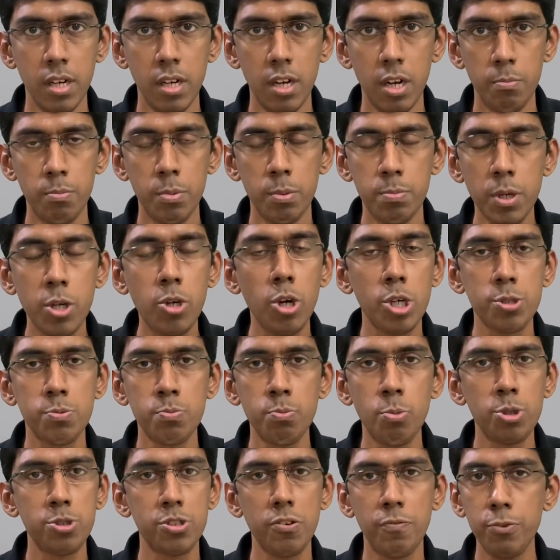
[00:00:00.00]
But because
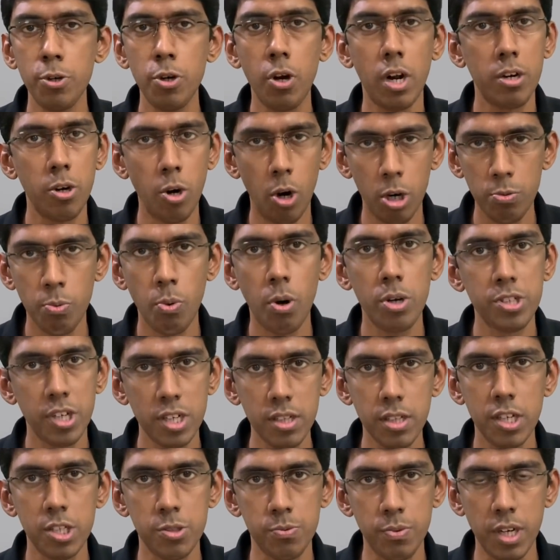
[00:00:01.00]
most of you are not watching
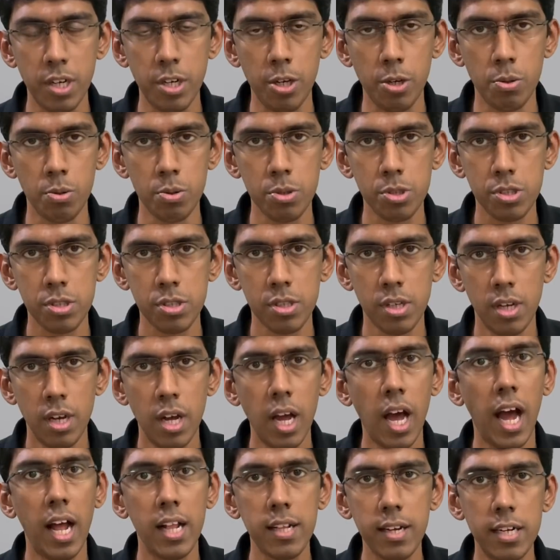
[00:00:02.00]
these videos,
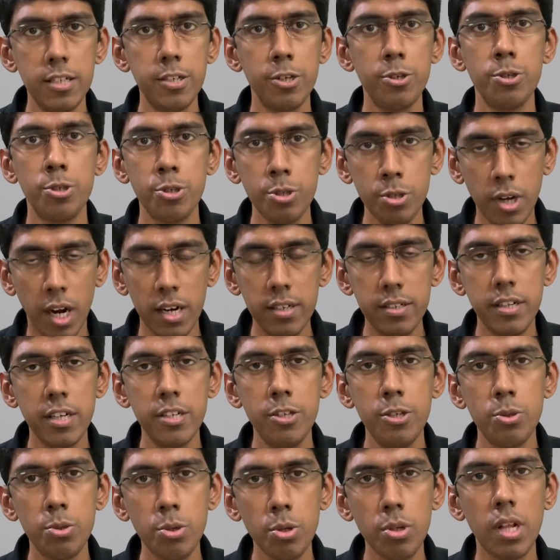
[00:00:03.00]
I'll
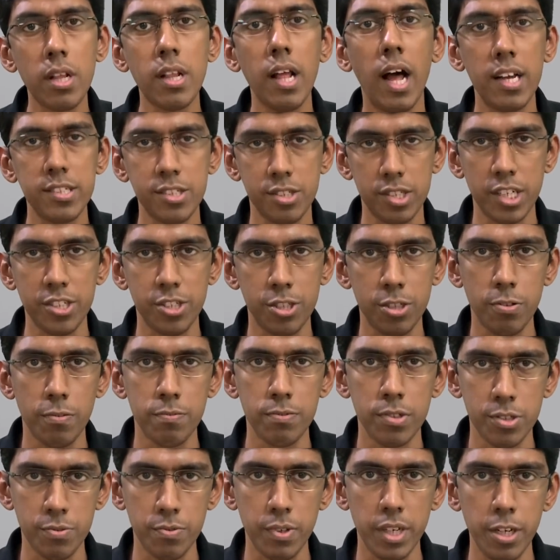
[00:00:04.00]
continue to the last section of
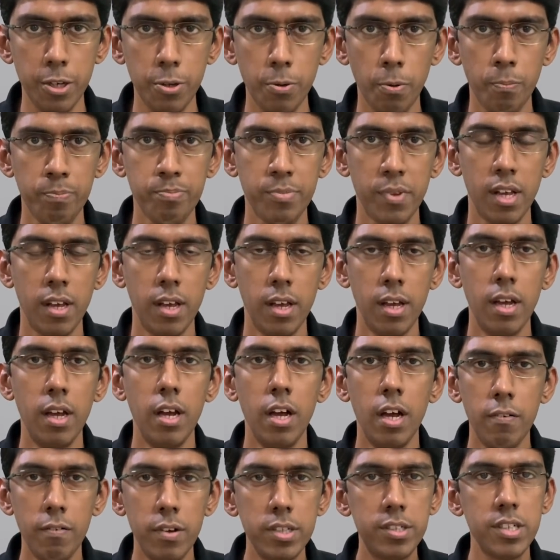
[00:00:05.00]
this video,
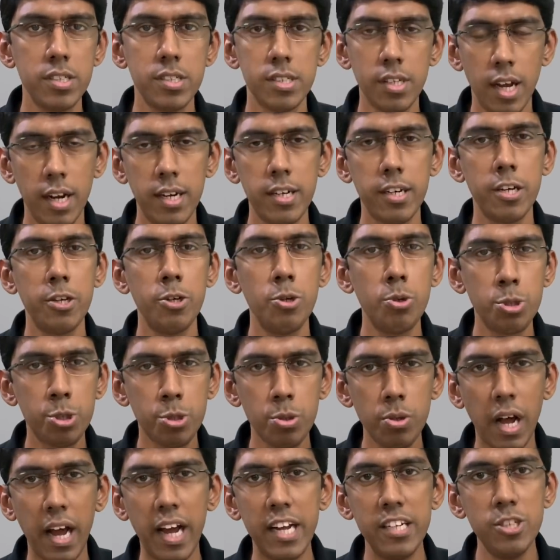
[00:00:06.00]
which is that you
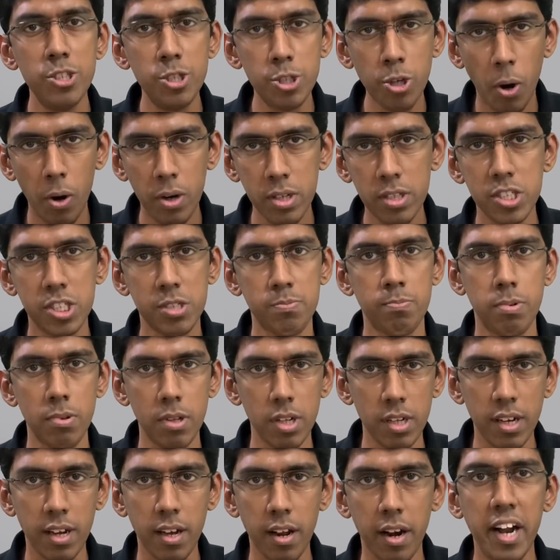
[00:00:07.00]
should enjoy this
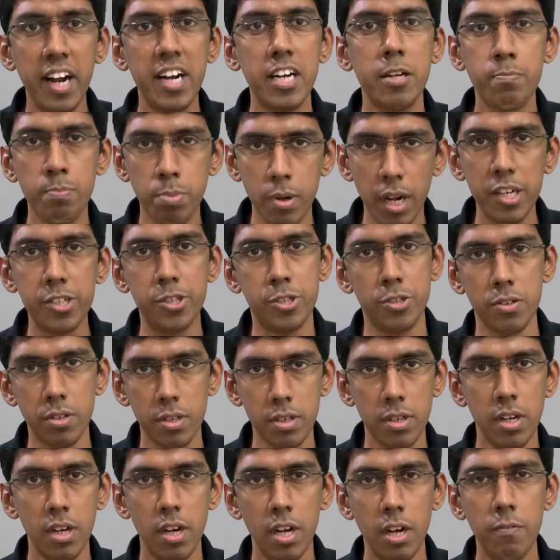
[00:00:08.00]
great pleasure,
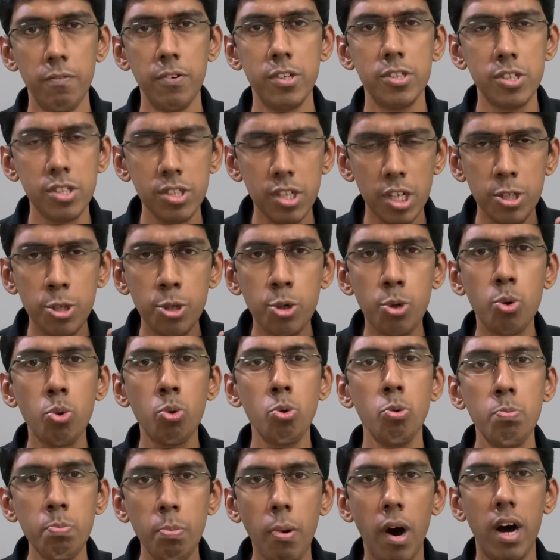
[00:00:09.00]
which is a true
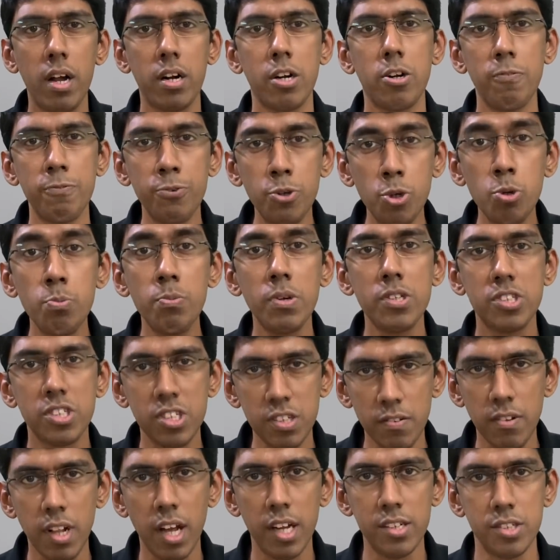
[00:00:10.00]
mark of human
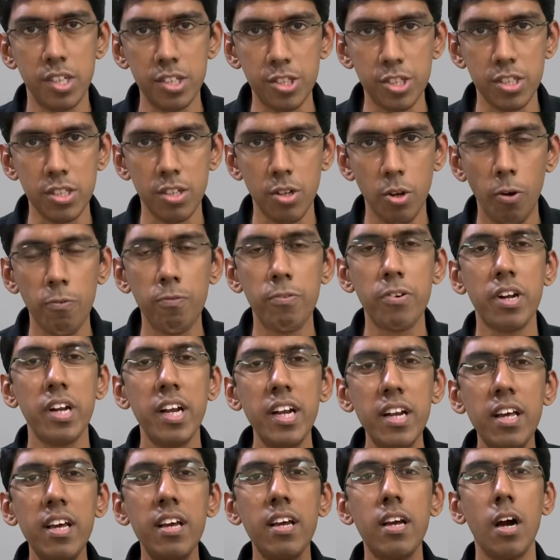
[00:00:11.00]
civilization, of
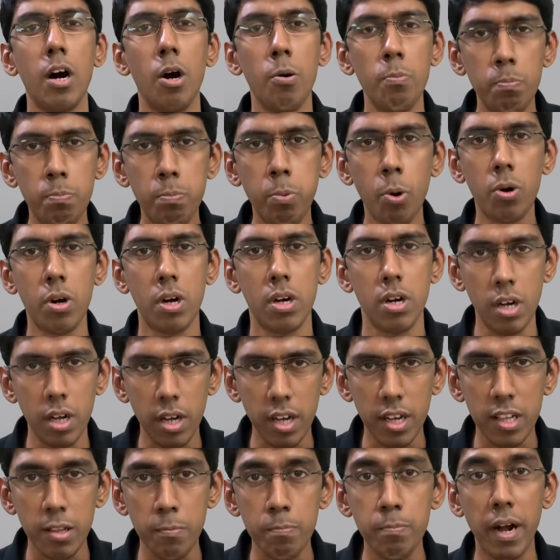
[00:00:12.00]
reading a book
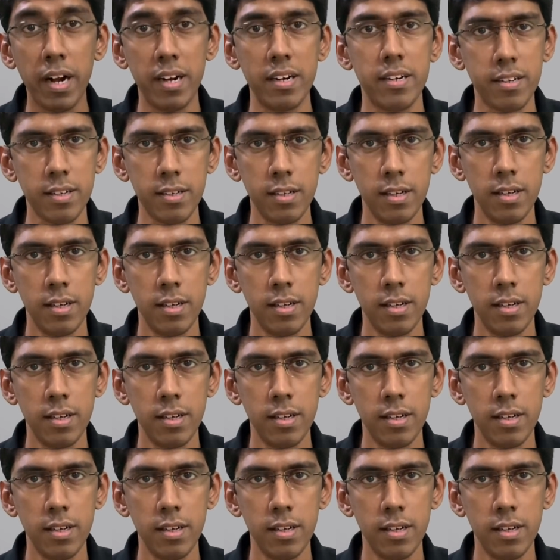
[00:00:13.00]
in bed.